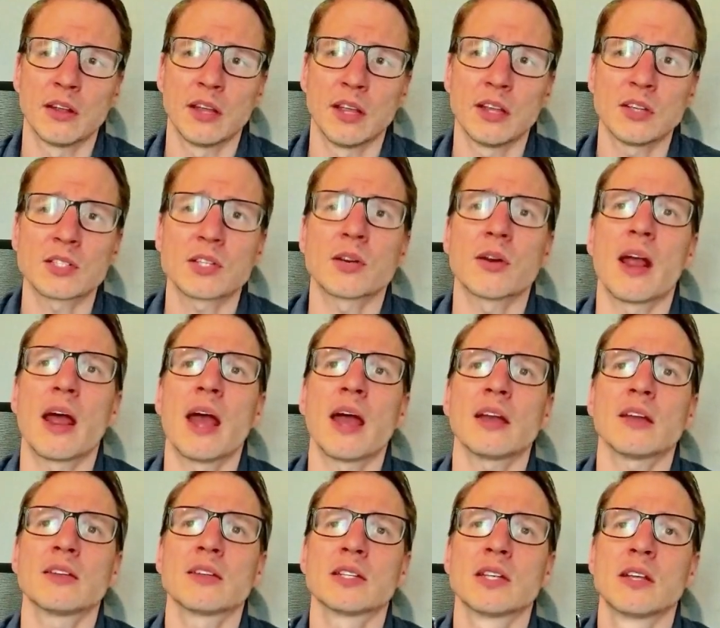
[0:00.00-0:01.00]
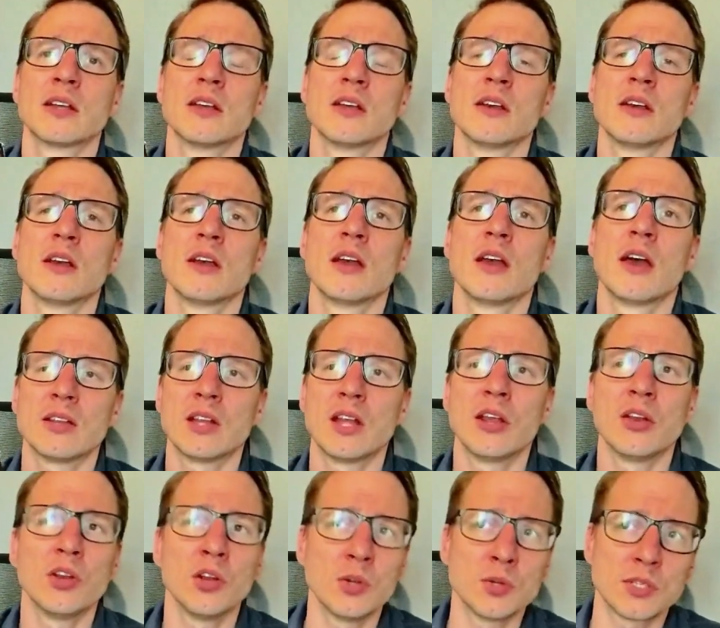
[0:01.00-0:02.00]
interact
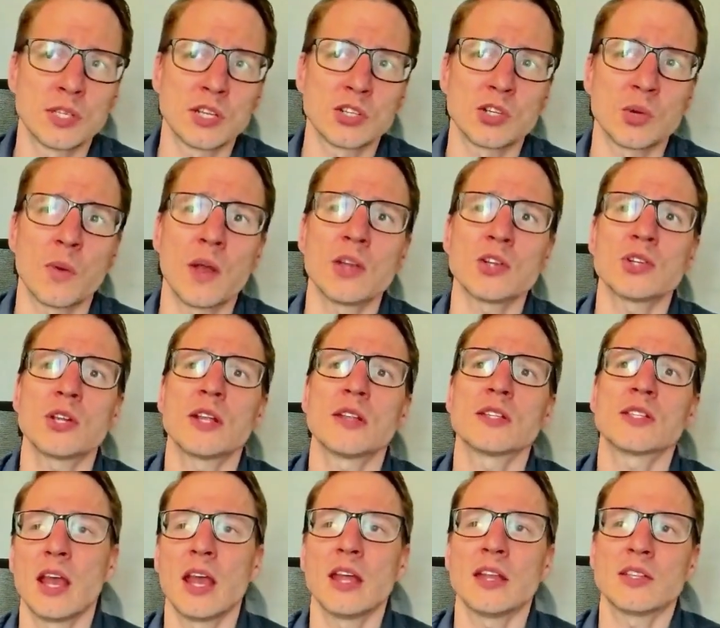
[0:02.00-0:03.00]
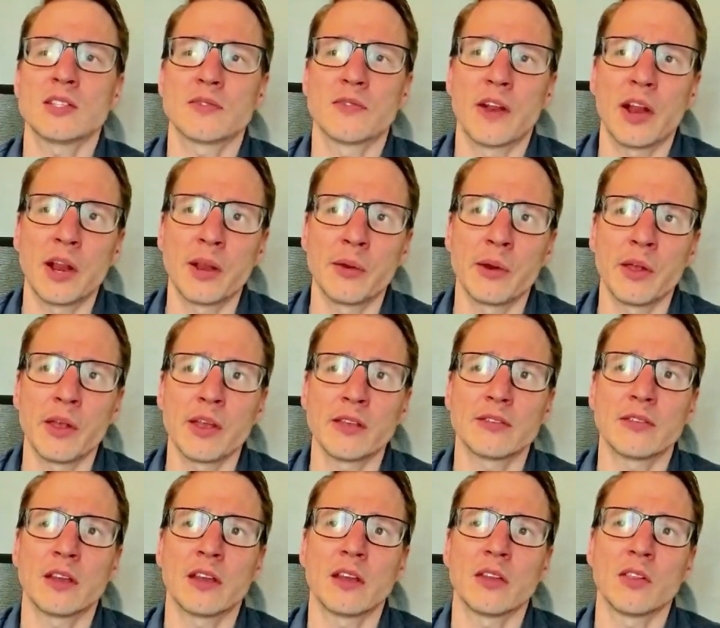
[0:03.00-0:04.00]
in new situations. It's very
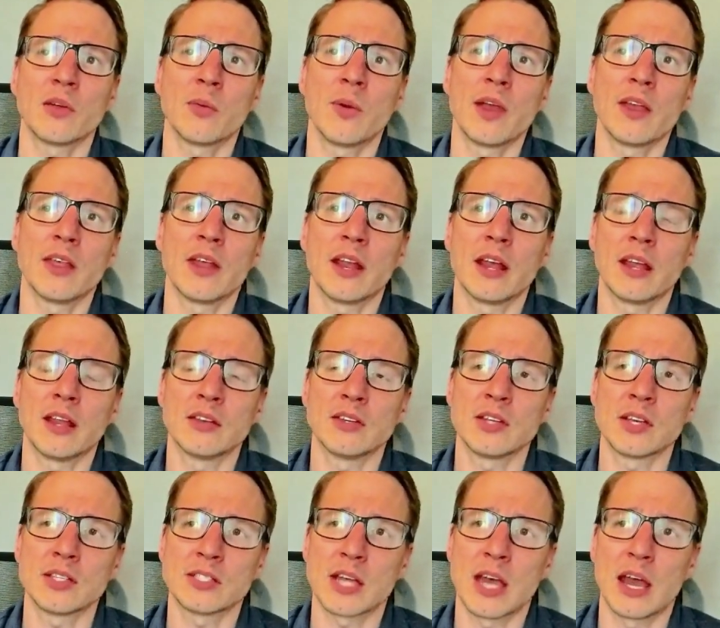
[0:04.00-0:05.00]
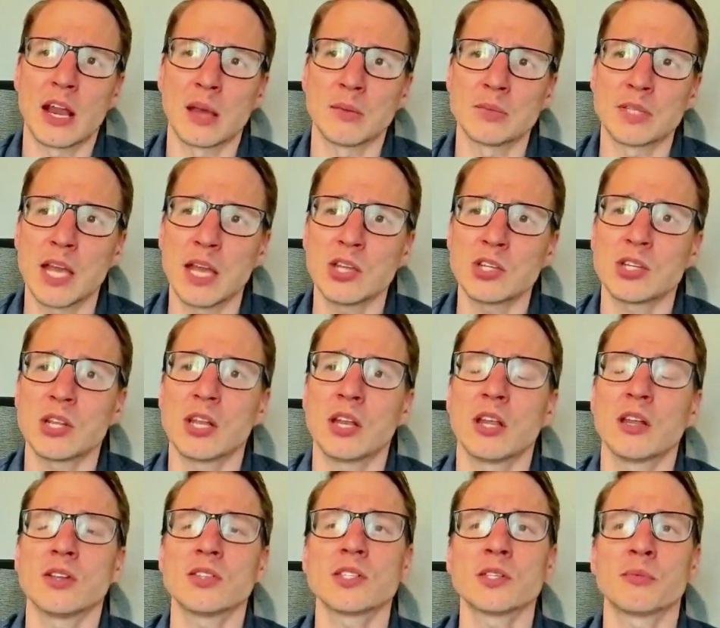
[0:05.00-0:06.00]
realistic in the way that it does adaptation.
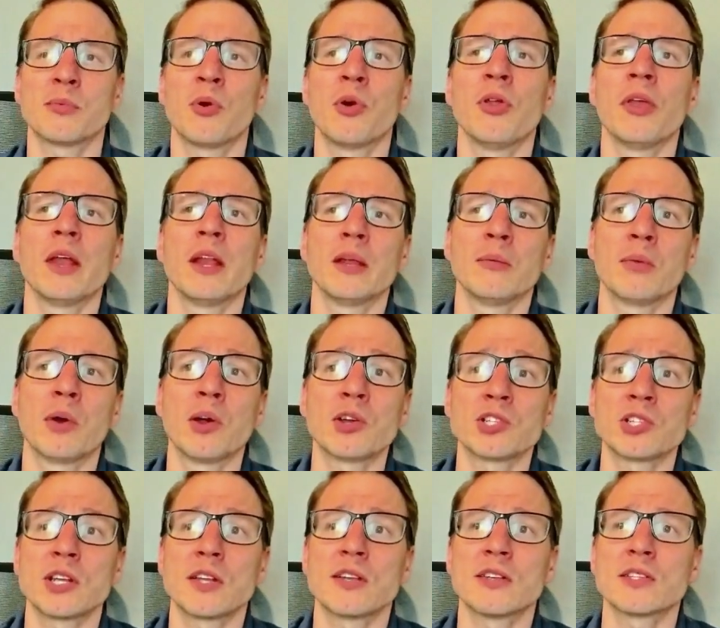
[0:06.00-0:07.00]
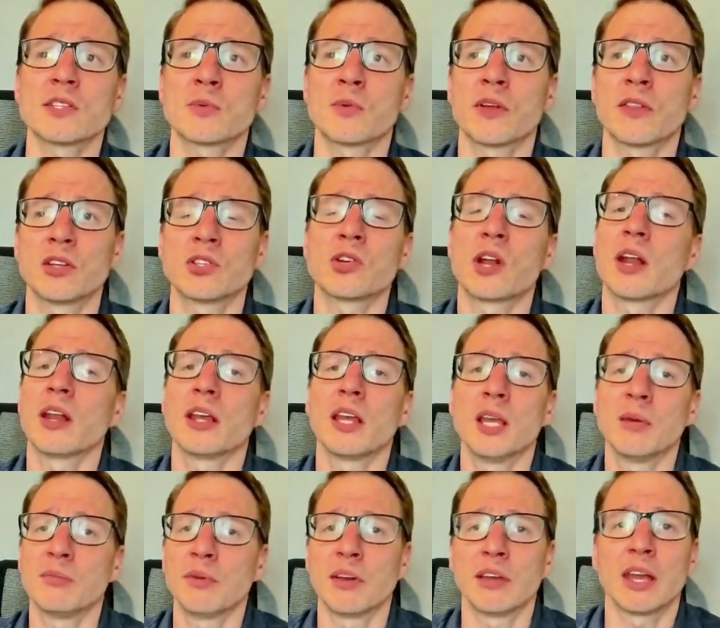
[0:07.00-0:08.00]
It doesn't pull any punches with trying to
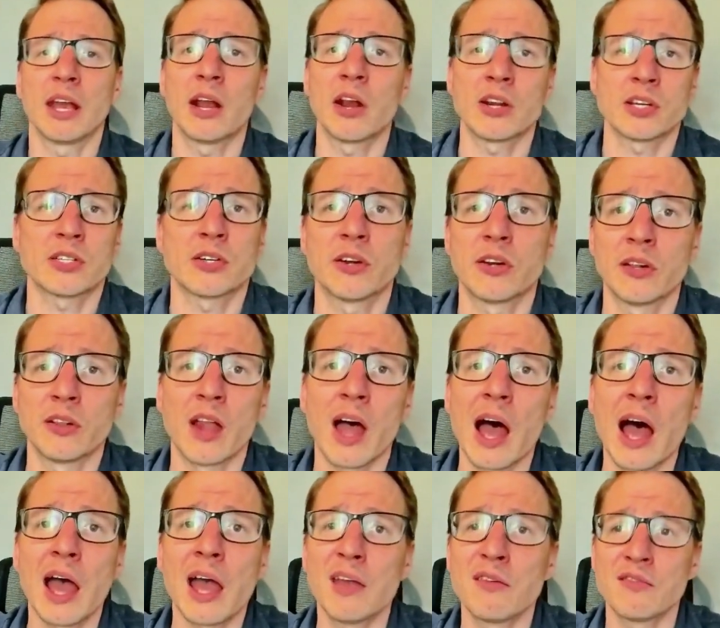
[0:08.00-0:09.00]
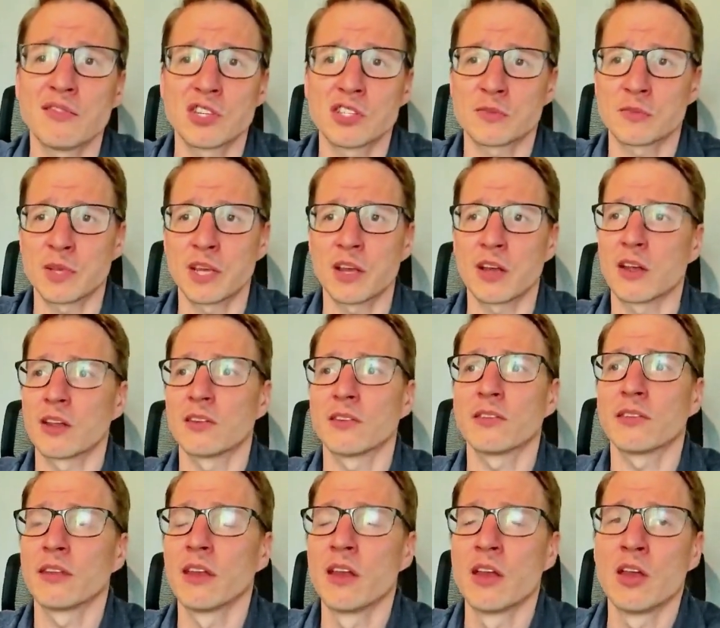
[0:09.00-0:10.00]
keep a character alive just
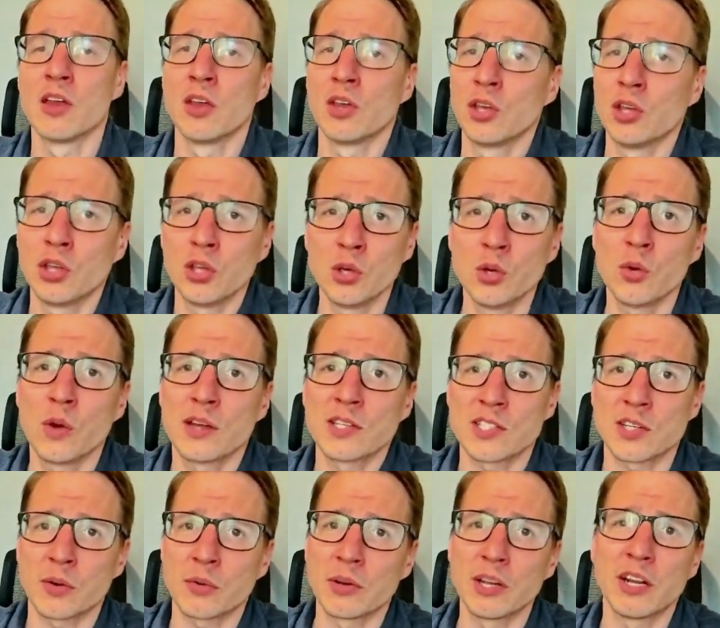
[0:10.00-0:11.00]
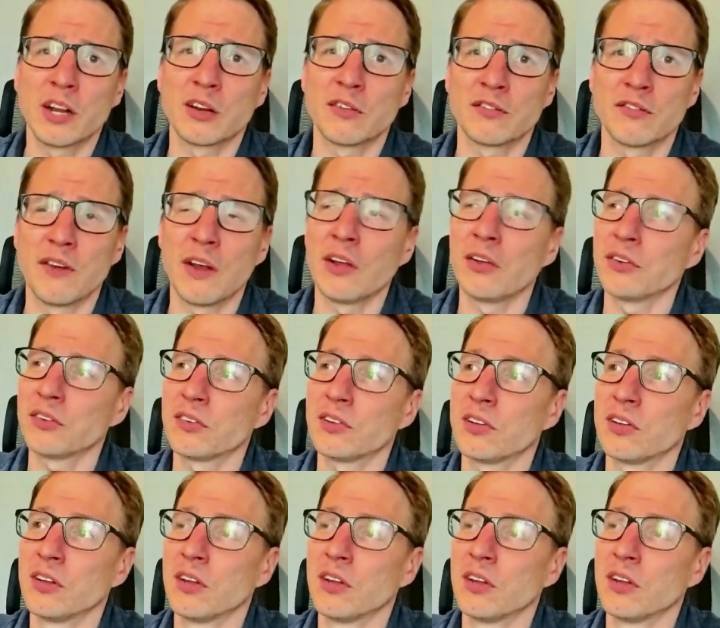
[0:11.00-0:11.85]
because you as a reader felt